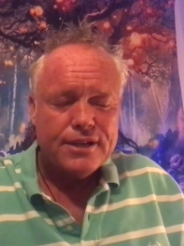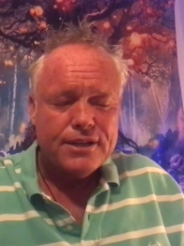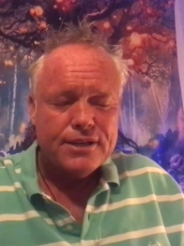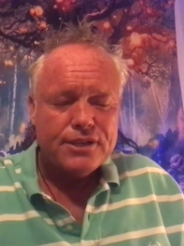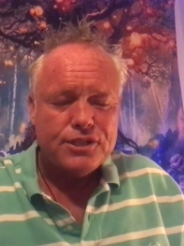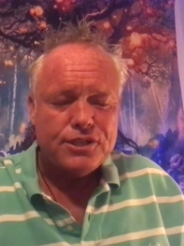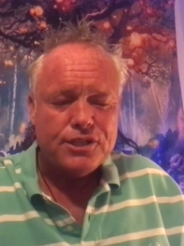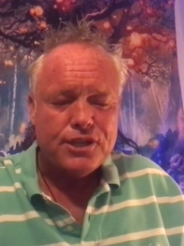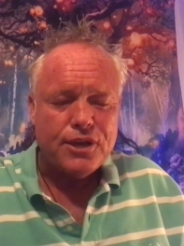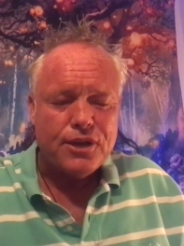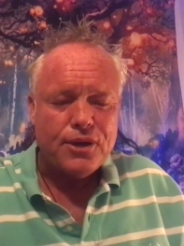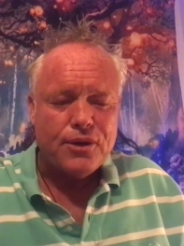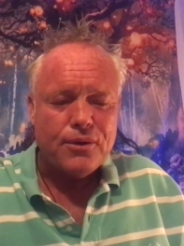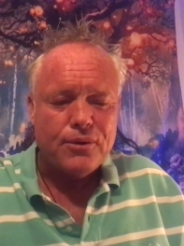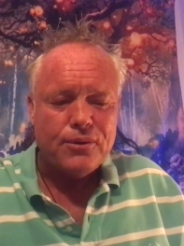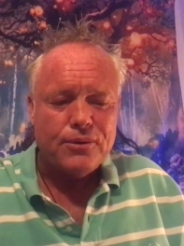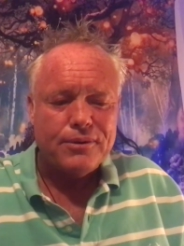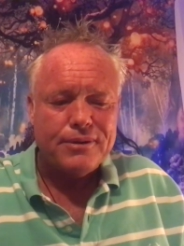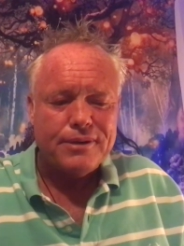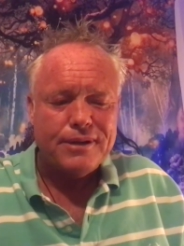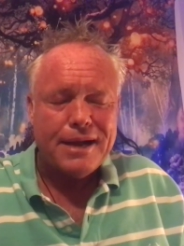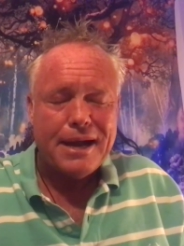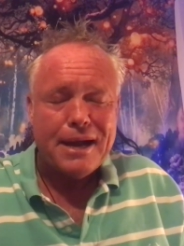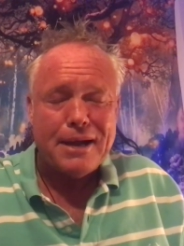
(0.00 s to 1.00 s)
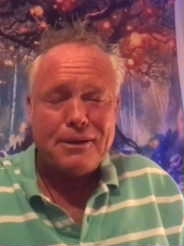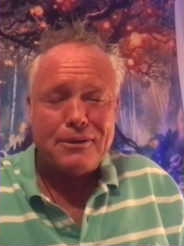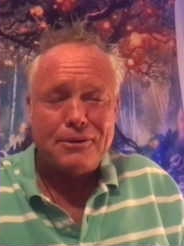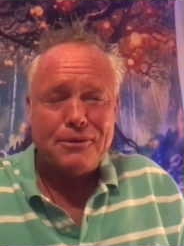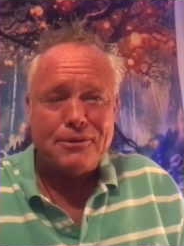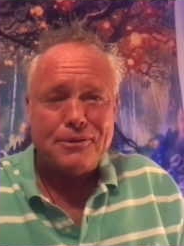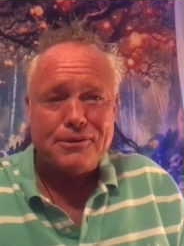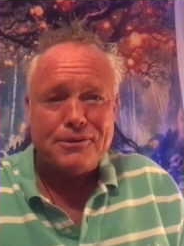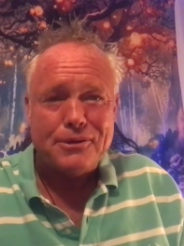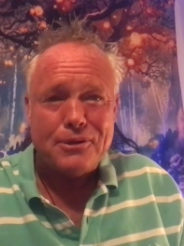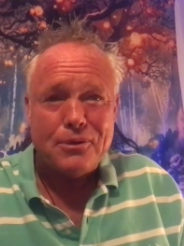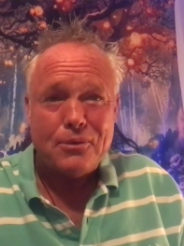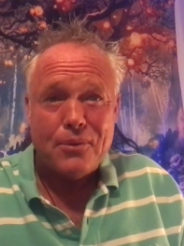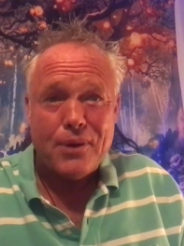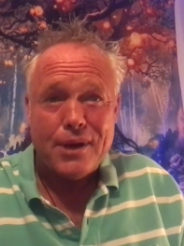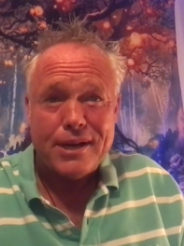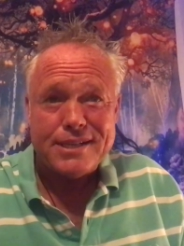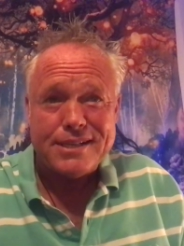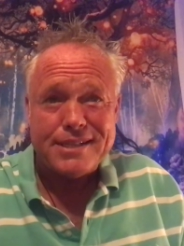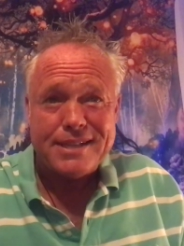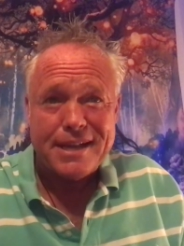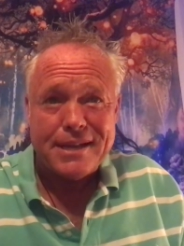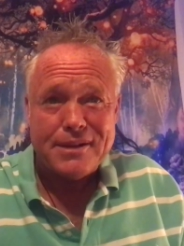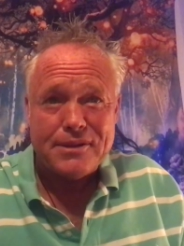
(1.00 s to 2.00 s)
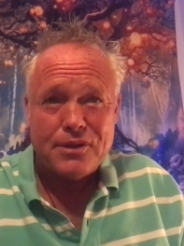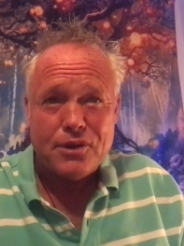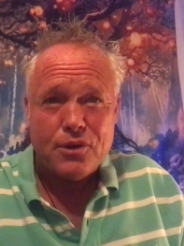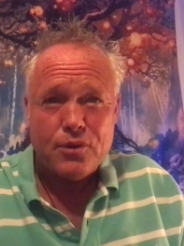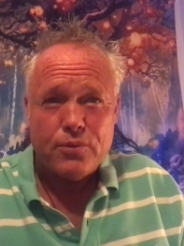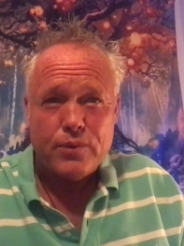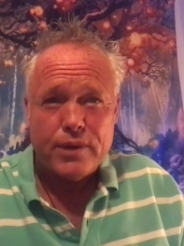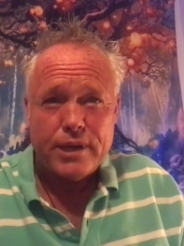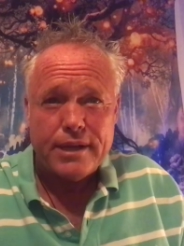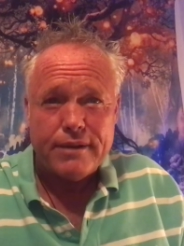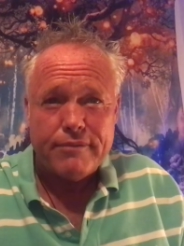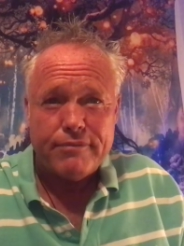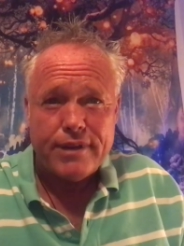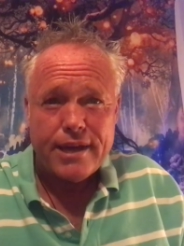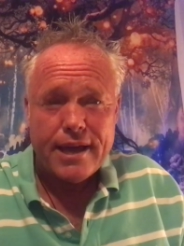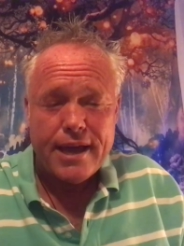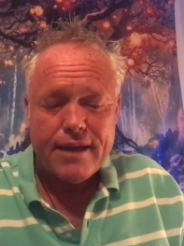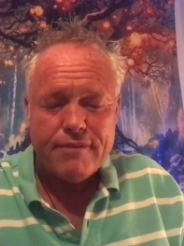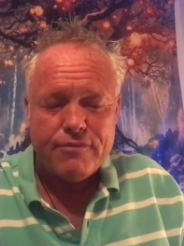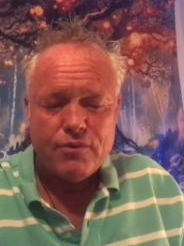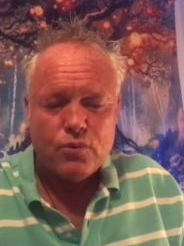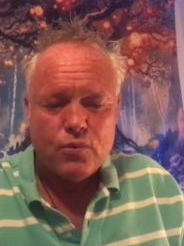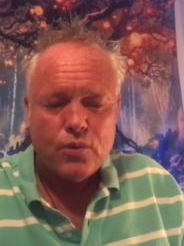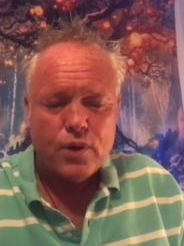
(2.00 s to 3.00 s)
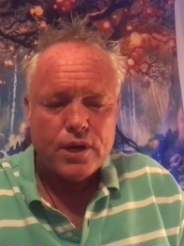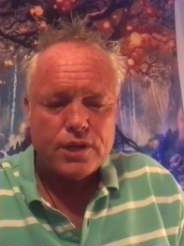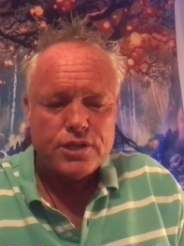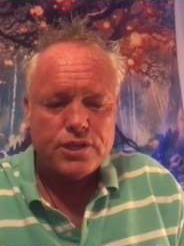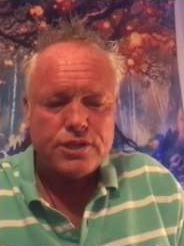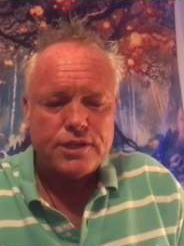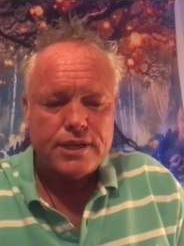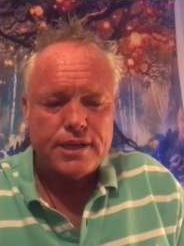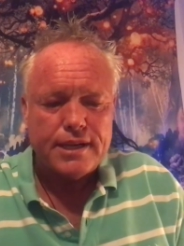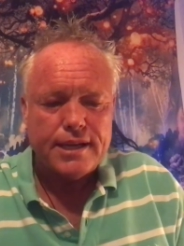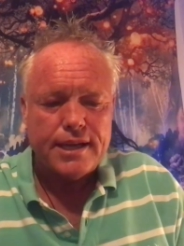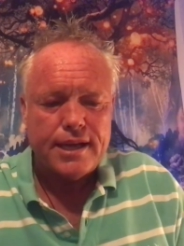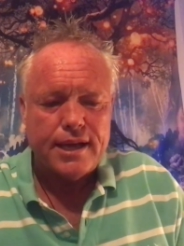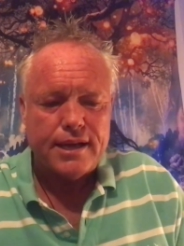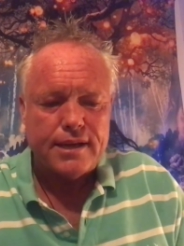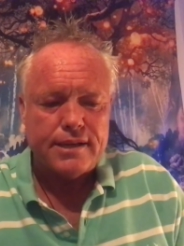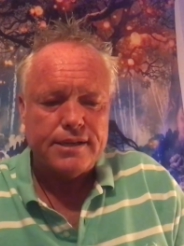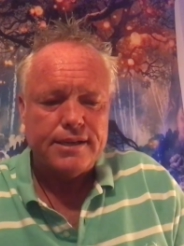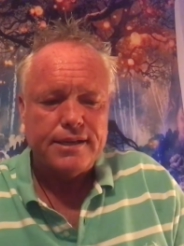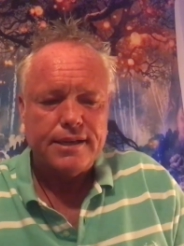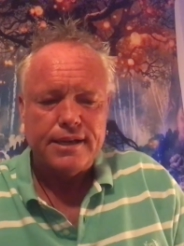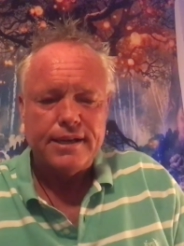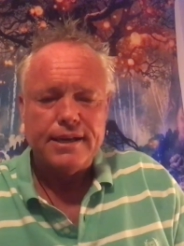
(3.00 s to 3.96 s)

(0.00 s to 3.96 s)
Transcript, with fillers: So I encourage you to watch that tarot reading if you haven't watched it yet.